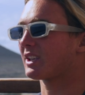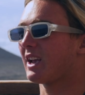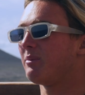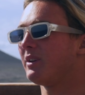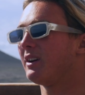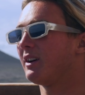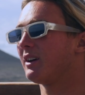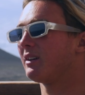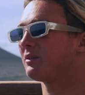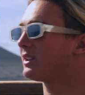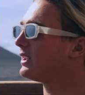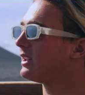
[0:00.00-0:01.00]
came
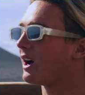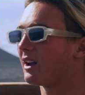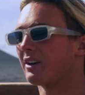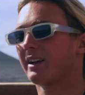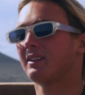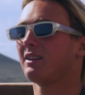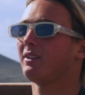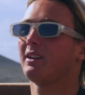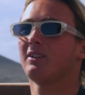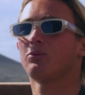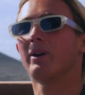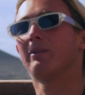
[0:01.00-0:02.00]
here, did other
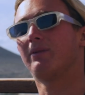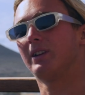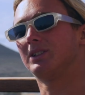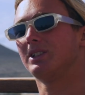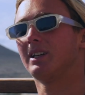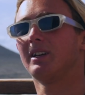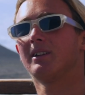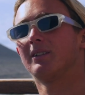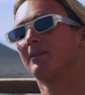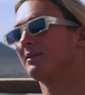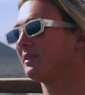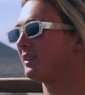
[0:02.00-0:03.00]
activities, went
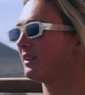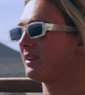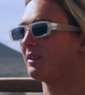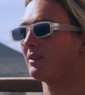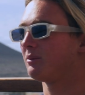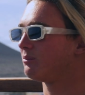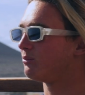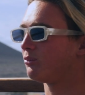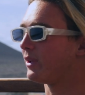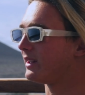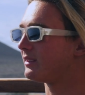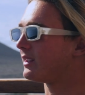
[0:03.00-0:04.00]
fishing,
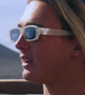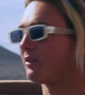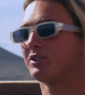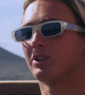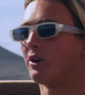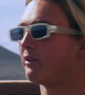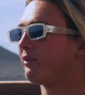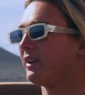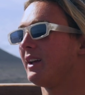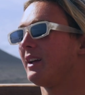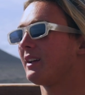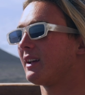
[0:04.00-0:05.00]
went
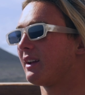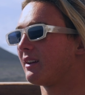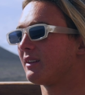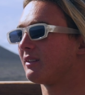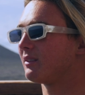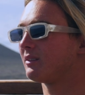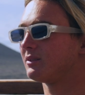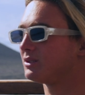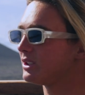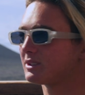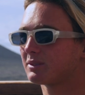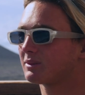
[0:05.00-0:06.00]
surfing, and
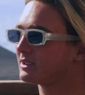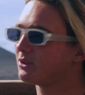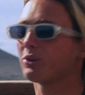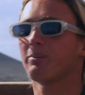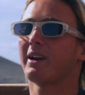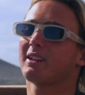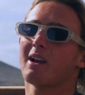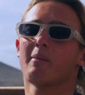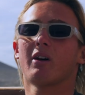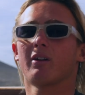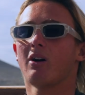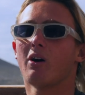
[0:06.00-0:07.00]
just took my time
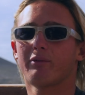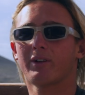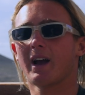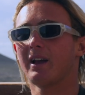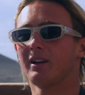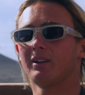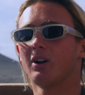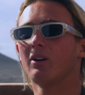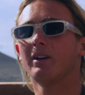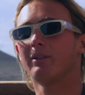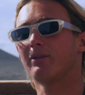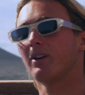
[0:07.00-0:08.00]
out of kiting. You
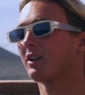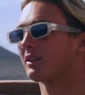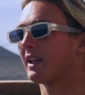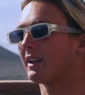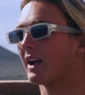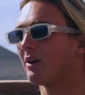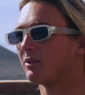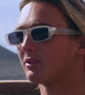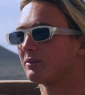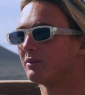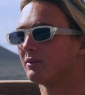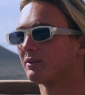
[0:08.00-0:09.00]
know, if not, like I would
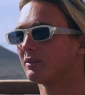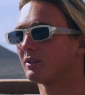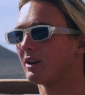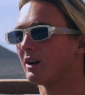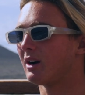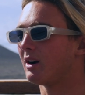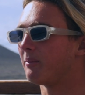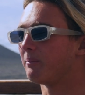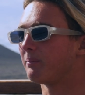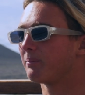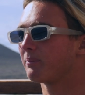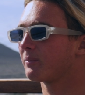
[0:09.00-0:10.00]

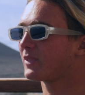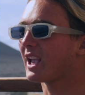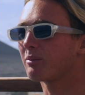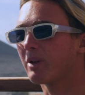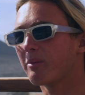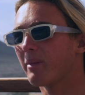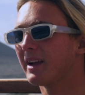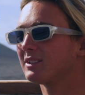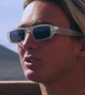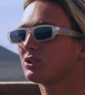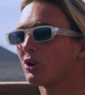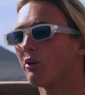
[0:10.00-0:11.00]
get my mind
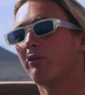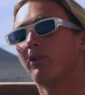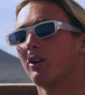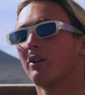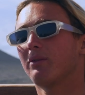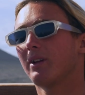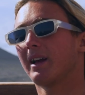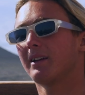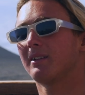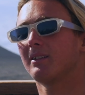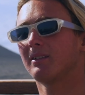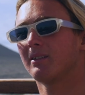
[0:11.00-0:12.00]
so full of like
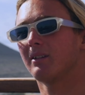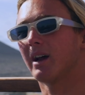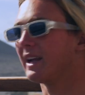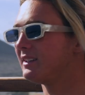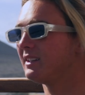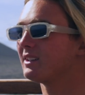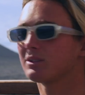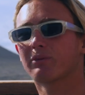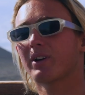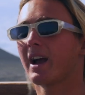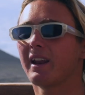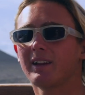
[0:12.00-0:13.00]
ideas
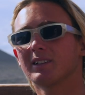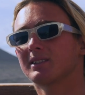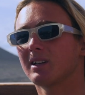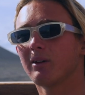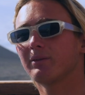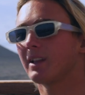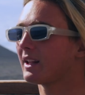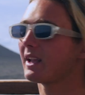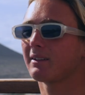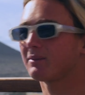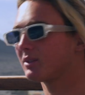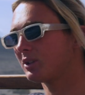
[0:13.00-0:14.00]
of kiting and stuff that
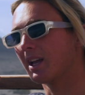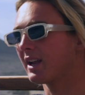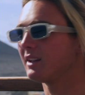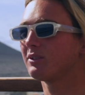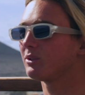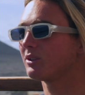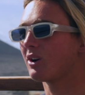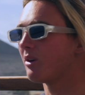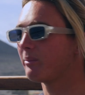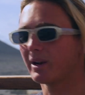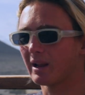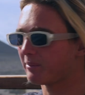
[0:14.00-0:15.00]
I get into the
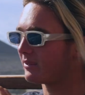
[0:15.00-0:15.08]
comp and